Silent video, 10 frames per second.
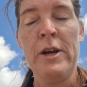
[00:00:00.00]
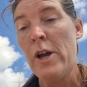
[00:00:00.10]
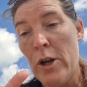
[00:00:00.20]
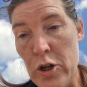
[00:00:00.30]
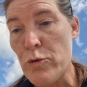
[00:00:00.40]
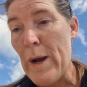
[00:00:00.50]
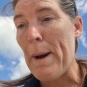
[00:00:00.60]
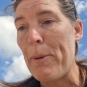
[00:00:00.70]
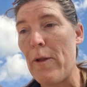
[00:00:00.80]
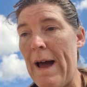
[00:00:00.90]
Because when I
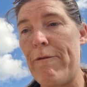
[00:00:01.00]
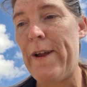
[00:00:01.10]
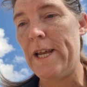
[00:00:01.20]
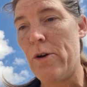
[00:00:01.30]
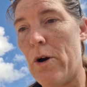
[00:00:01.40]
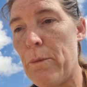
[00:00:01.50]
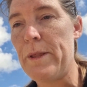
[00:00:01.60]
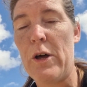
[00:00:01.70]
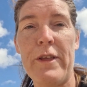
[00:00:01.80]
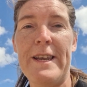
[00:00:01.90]
put that video up the
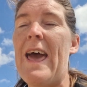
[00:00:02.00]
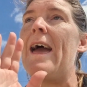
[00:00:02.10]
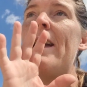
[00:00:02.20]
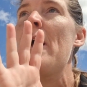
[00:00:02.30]
other day,